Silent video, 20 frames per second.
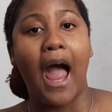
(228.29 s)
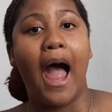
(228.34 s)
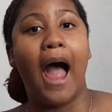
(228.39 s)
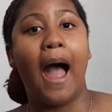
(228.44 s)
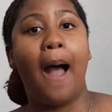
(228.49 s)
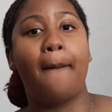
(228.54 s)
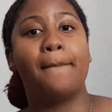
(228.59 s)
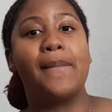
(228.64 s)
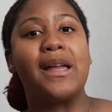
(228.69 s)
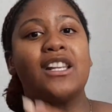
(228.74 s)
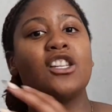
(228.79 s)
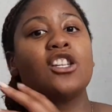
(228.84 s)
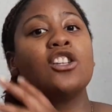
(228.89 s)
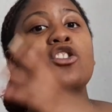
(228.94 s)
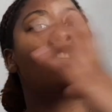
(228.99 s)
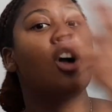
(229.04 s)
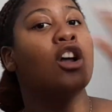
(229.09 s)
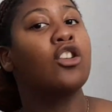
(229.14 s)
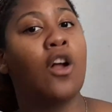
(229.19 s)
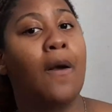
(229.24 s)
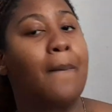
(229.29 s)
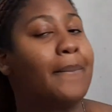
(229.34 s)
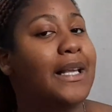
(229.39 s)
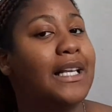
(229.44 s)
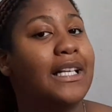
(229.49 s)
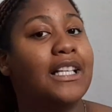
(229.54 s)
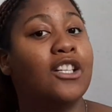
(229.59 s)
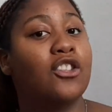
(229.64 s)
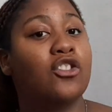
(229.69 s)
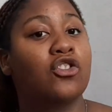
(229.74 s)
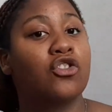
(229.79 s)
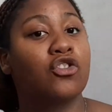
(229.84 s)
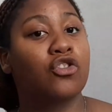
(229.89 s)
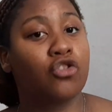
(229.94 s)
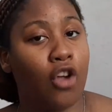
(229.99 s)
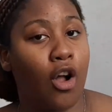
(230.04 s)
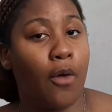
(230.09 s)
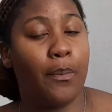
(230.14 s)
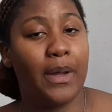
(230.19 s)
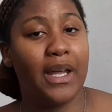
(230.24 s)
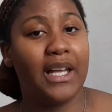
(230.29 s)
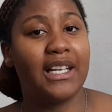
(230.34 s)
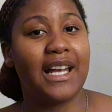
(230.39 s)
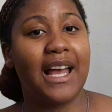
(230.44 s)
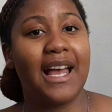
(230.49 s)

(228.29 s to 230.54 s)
It did not completely stop it.